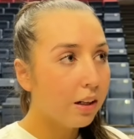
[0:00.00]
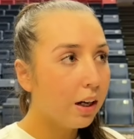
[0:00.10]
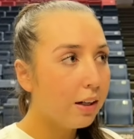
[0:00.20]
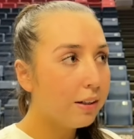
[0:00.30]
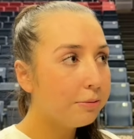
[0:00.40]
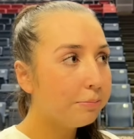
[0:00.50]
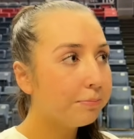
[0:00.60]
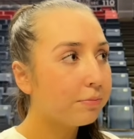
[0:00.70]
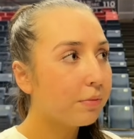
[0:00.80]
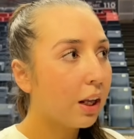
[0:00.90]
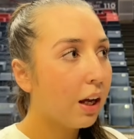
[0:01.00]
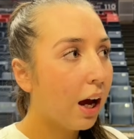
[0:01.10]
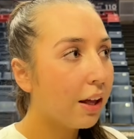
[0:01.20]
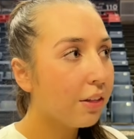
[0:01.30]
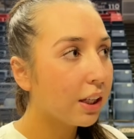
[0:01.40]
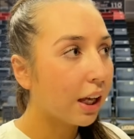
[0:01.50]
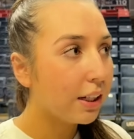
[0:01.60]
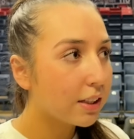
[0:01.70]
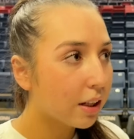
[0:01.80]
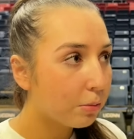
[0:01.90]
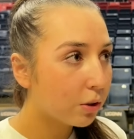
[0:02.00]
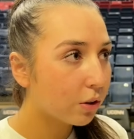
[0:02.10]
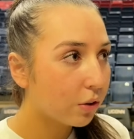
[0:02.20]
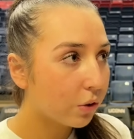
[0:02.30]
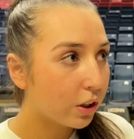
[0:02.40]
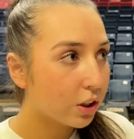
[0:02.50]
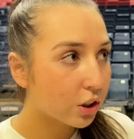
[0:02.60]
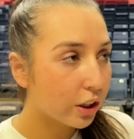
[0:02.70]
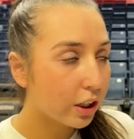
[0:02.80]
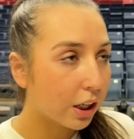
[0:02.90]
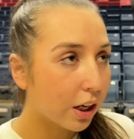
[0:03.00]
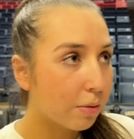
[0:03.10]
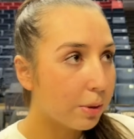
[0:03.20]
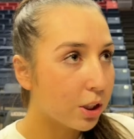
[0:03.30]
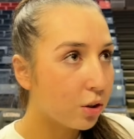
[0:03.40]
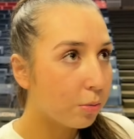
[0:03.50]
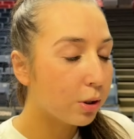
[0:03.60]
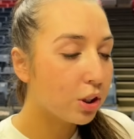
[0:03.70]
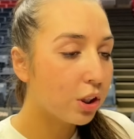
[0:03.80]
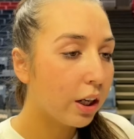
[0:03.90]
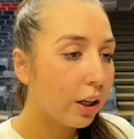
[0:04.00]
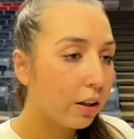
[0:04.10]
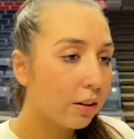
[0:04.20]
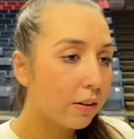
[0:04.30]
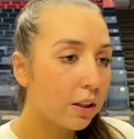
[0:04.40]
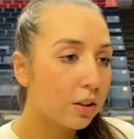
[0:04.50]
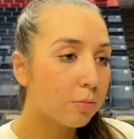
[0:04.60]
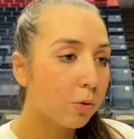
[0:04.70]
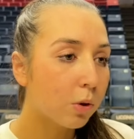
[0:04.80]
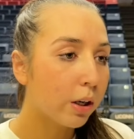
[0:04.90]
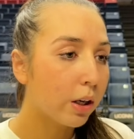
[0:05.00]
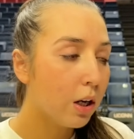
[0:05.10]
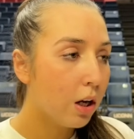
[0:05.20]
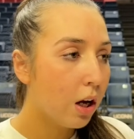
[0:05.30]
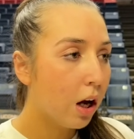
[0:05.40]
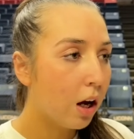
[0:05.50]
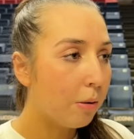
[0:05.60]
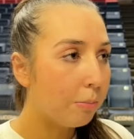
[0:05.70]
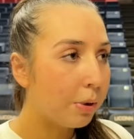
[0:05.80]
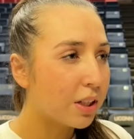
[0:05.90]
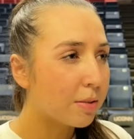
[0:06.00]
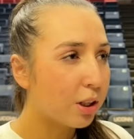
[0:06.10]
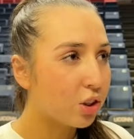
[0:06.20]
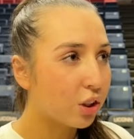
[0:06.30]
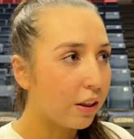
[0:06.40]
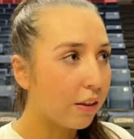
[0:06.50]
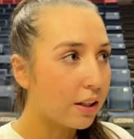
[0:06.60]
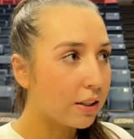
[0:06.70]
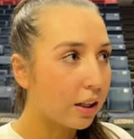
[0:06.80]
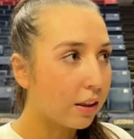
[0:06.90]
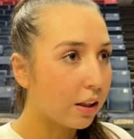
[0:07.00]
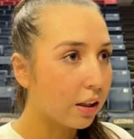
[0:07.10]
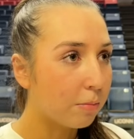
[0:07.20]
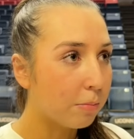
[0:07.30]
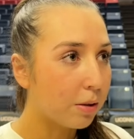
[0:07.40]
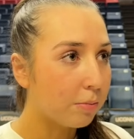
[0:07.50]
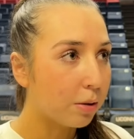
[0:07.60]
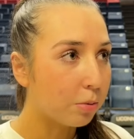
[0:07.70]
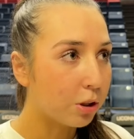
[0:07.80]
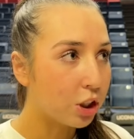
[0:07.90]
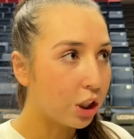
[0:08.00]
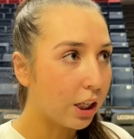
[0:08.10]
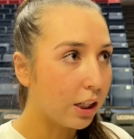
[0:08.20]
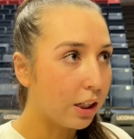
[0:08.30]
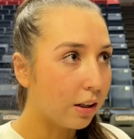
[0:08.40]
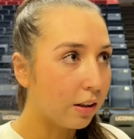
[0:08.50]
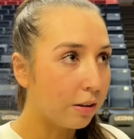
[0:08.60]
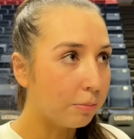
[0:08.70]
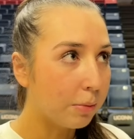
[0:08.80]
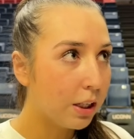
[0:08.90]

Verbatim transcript: Um, I think anytime you go through an injury, it kind of makes you appreciate things more. Um, but especially this, I think it made me appreciate um,